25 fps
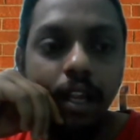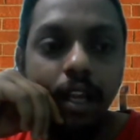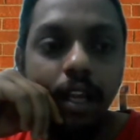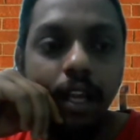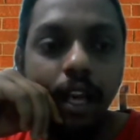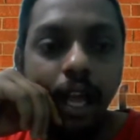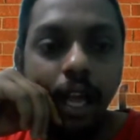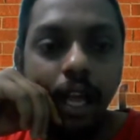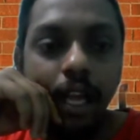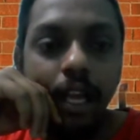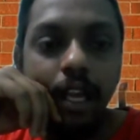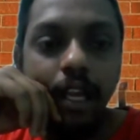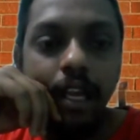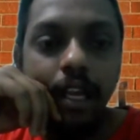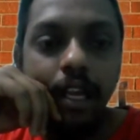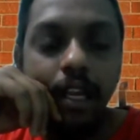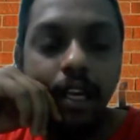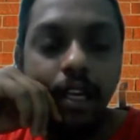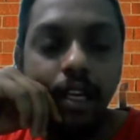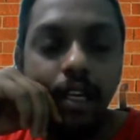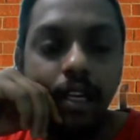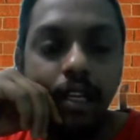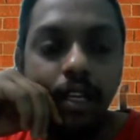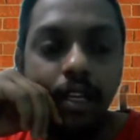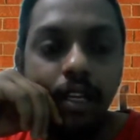
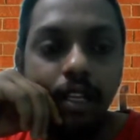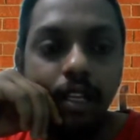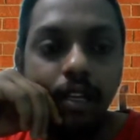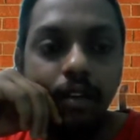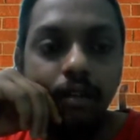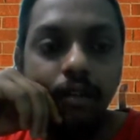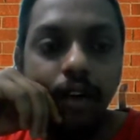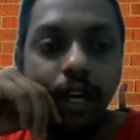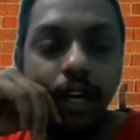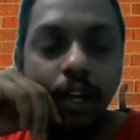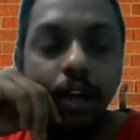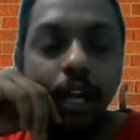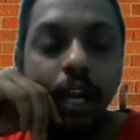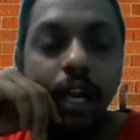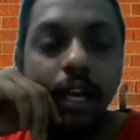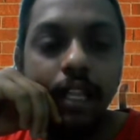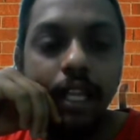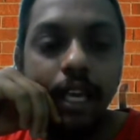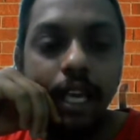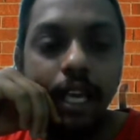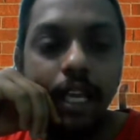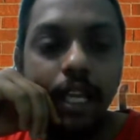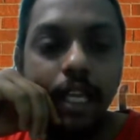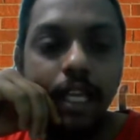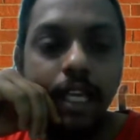like what are
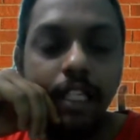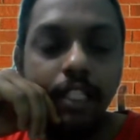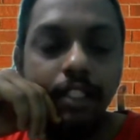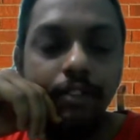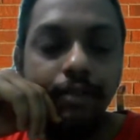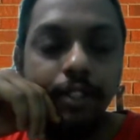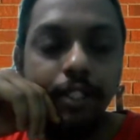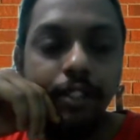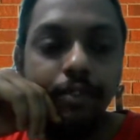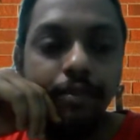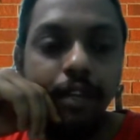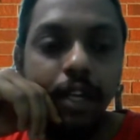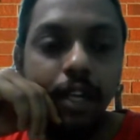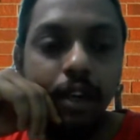the areas which we